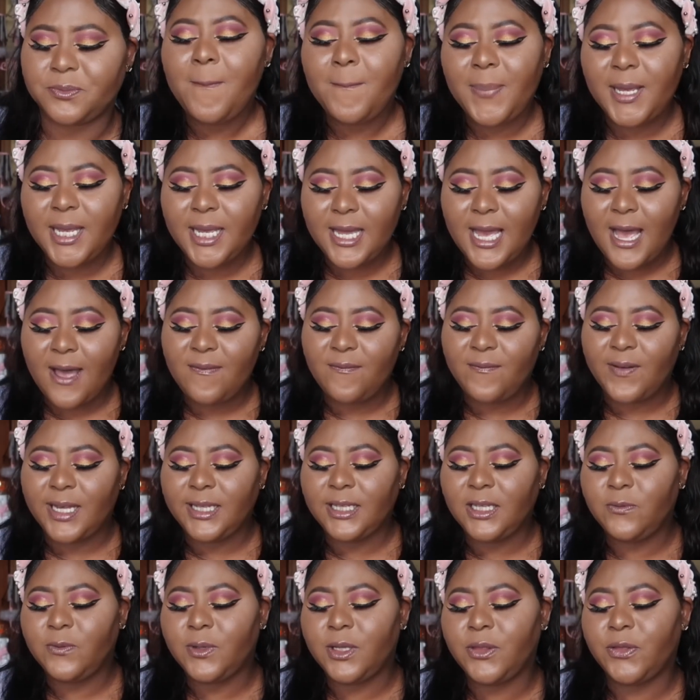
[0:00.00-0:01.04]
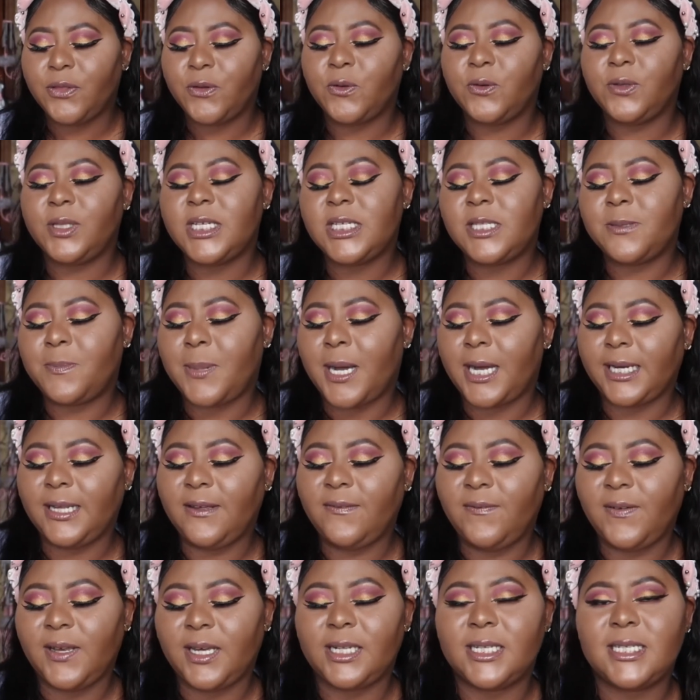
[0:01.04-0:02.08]
But I finally went through this
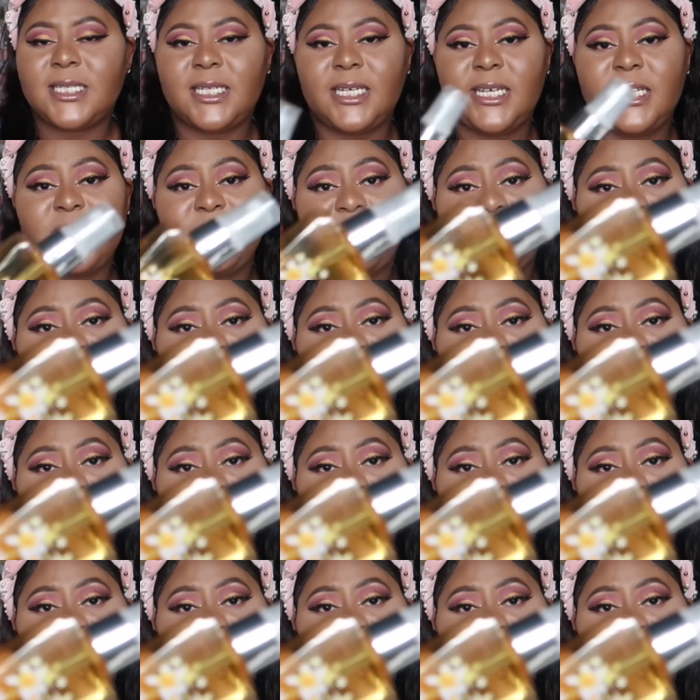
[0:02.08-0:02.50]
Body Fantasies